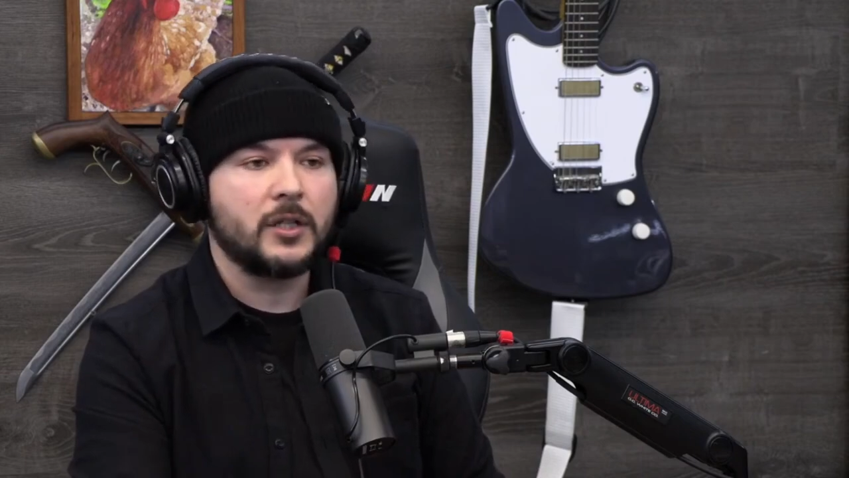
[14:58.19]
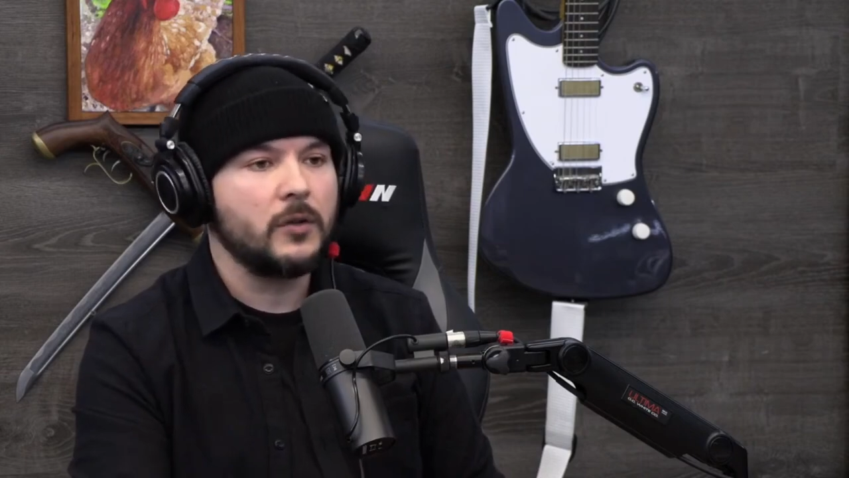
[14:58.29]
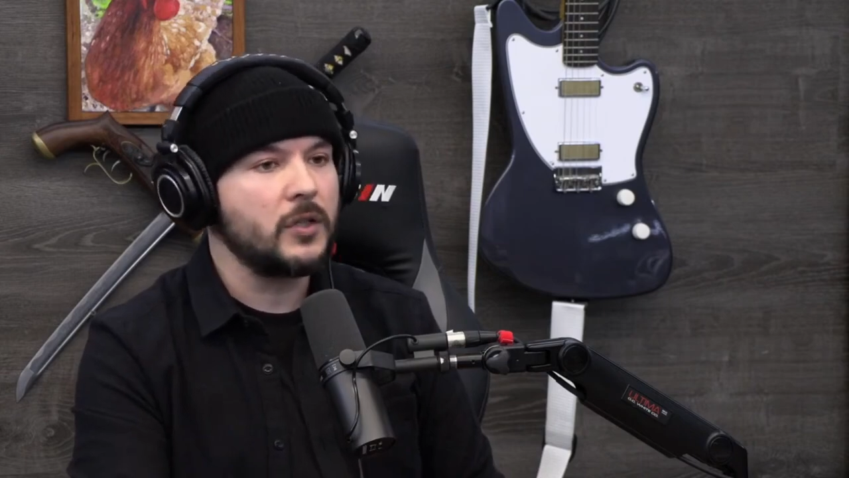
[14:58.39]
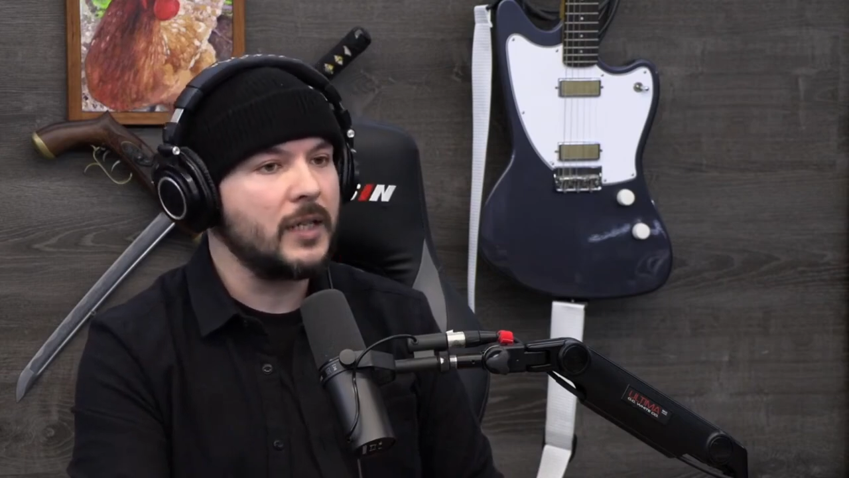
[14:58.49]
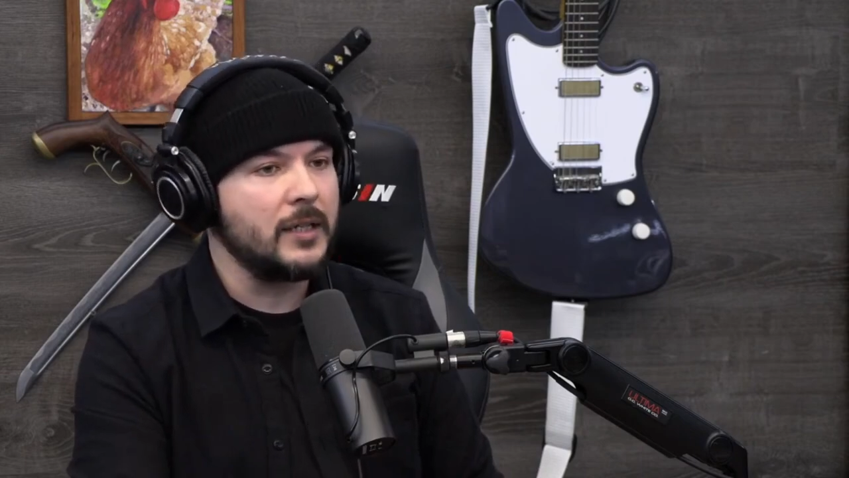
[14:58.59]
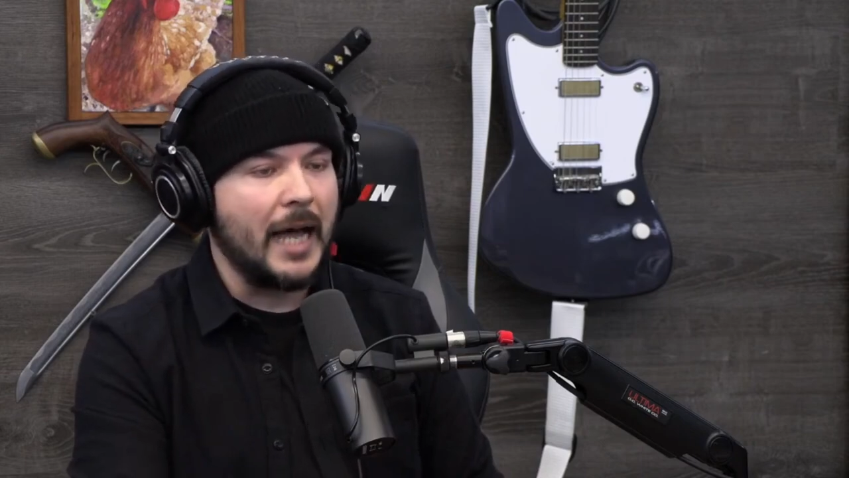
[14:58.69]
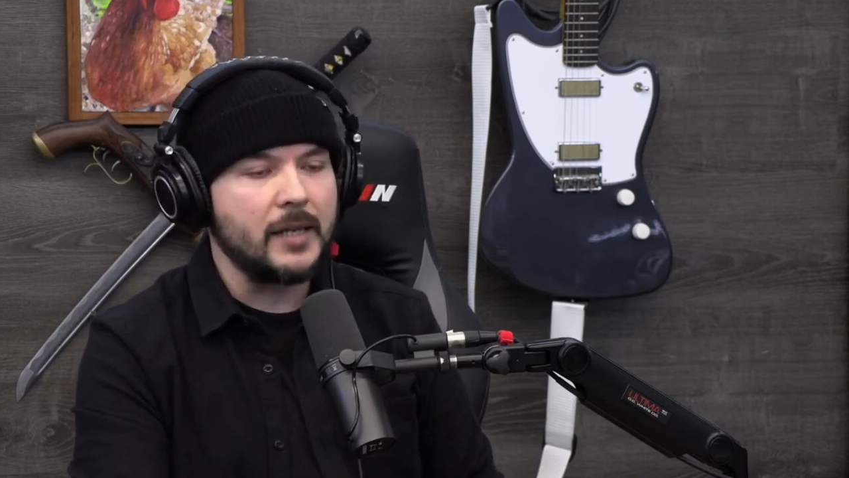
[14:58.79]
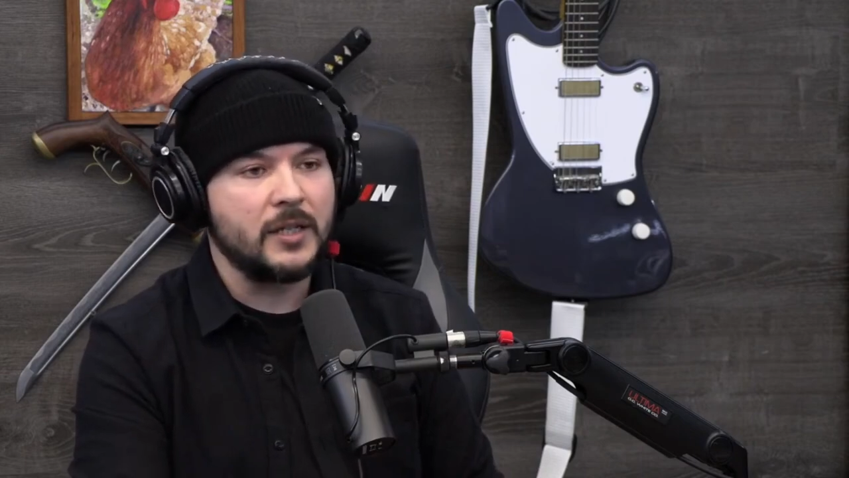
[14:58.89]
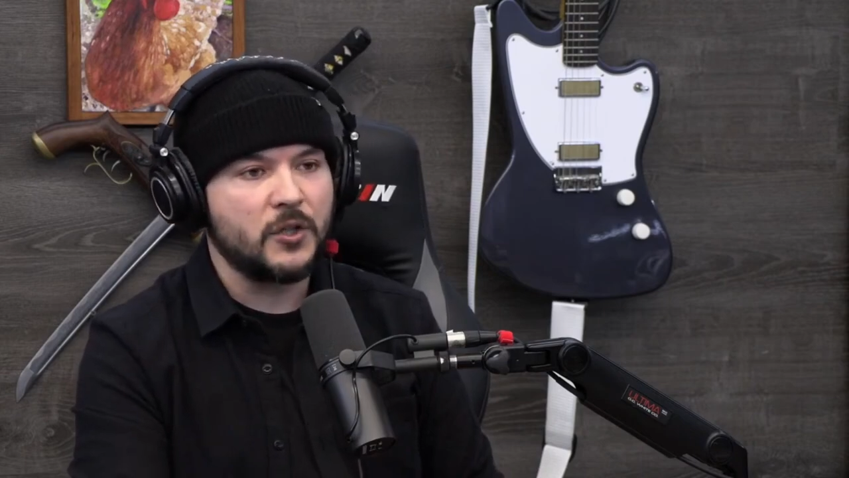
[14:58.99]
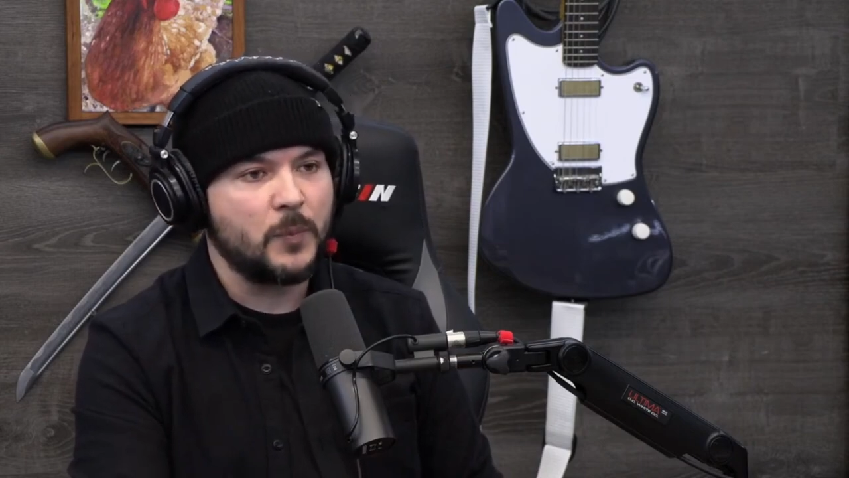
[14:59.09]
and admitted
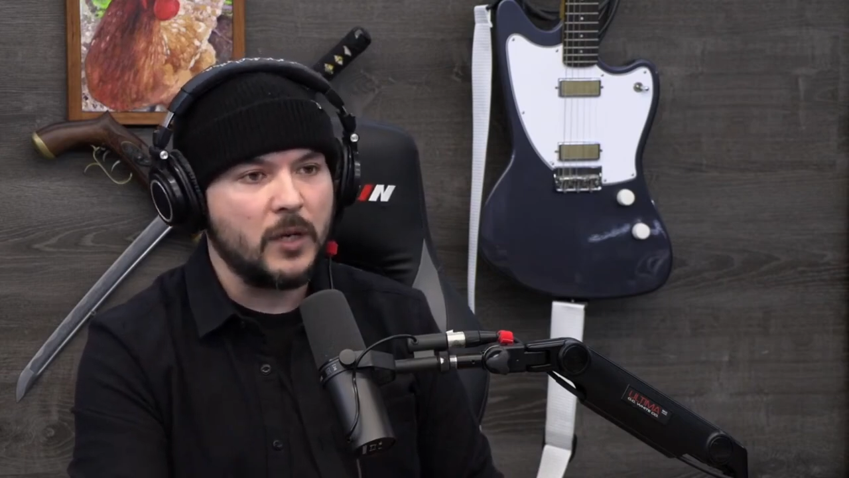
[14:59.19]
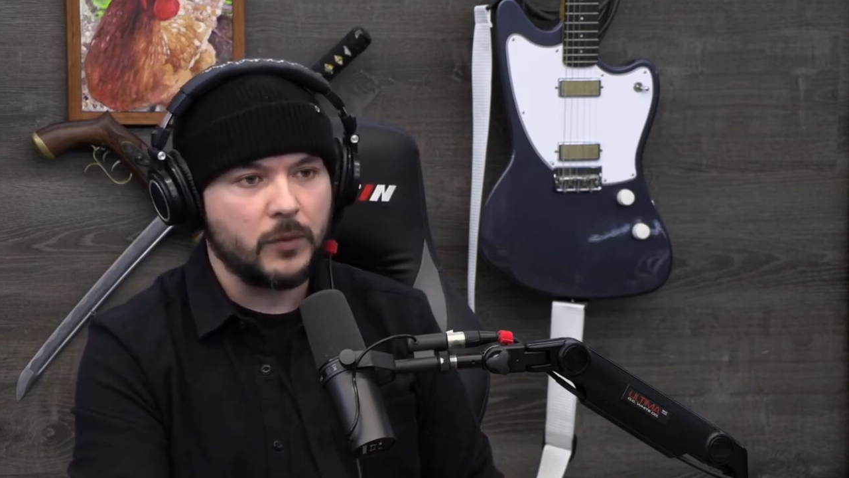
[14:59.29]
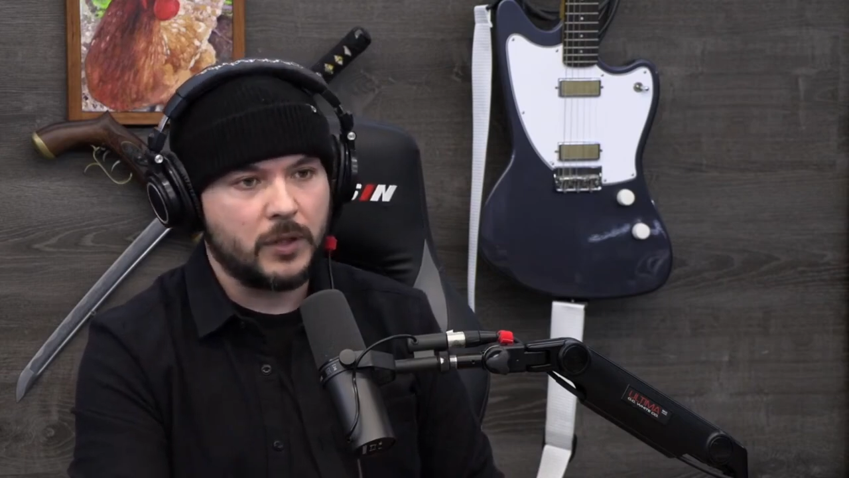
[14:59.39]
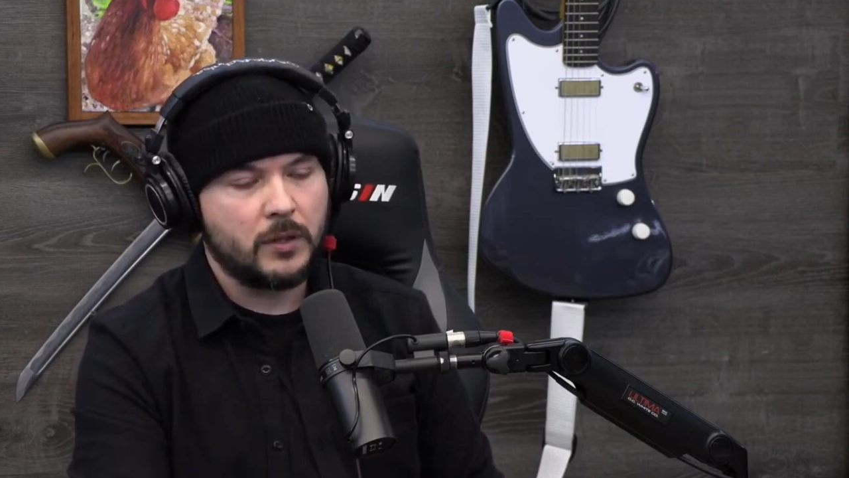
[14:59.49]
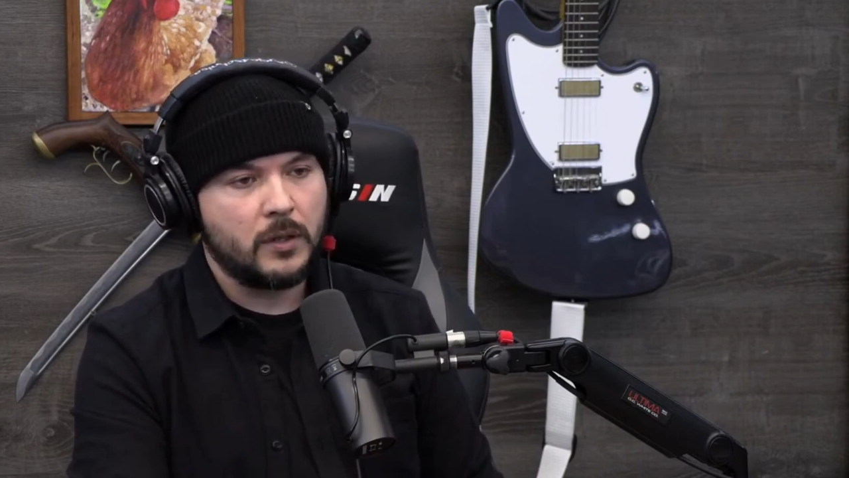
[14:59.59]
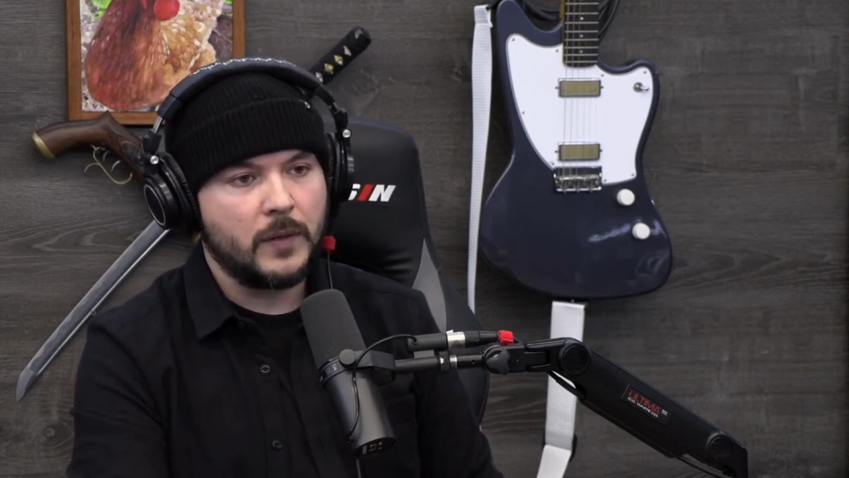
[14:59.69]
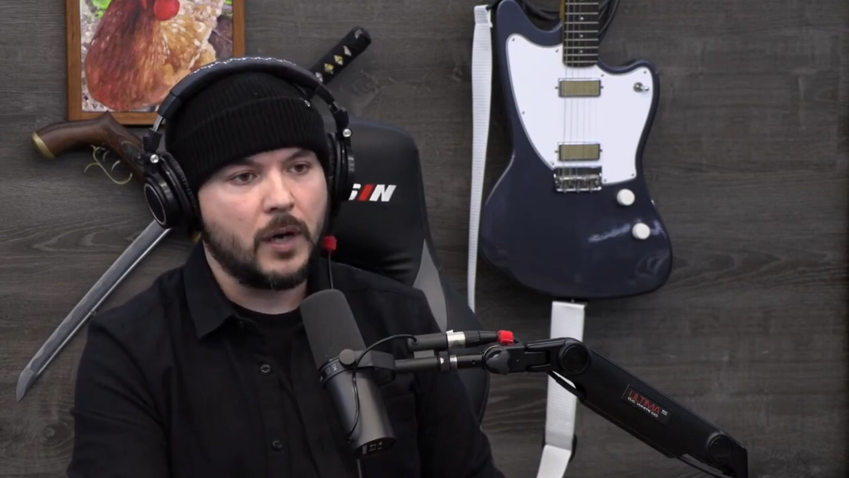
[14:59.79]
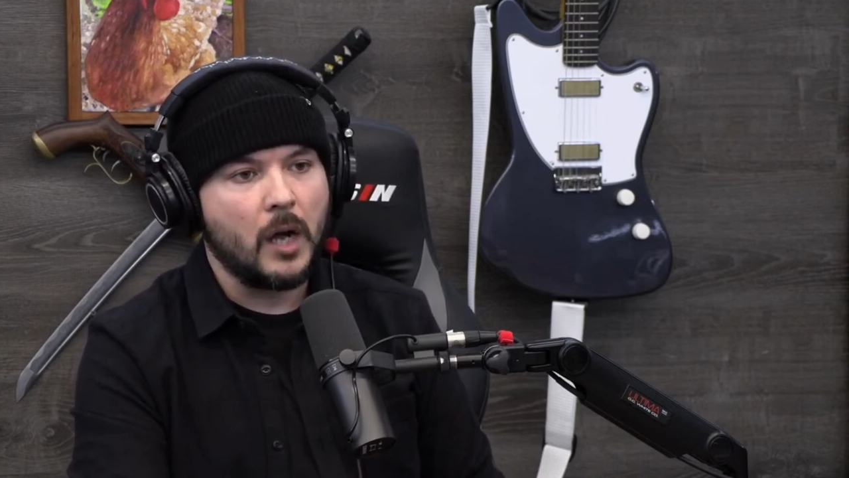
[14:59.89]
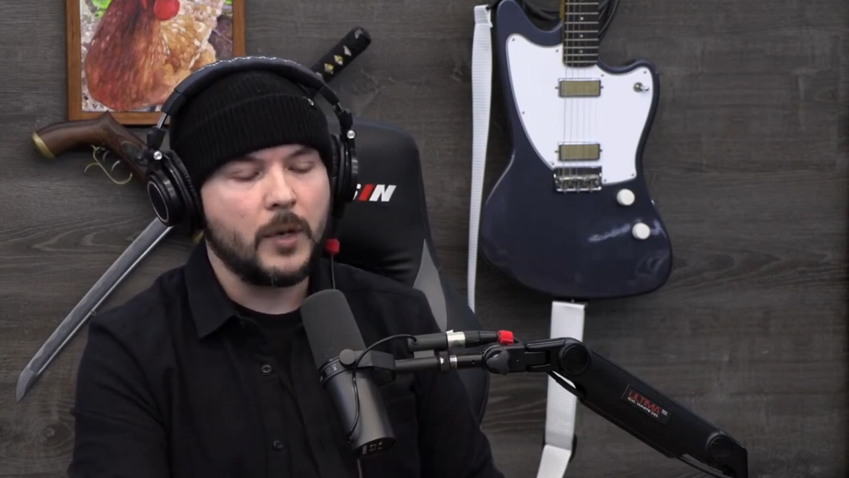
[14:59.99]
that he doesn't care.